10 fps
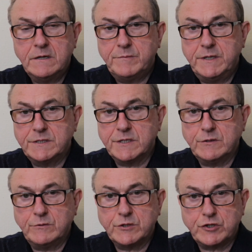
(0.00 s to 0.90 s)
be to
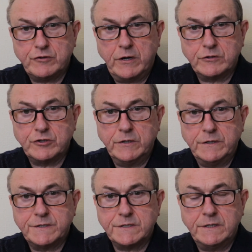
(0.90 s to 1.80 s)
do with
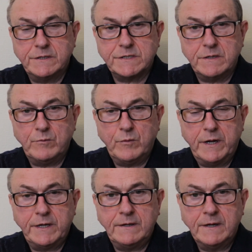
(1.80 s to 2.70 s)
structures in some
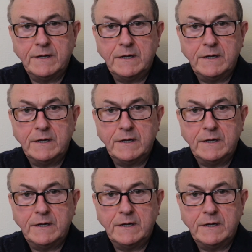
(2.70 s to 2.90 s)
way,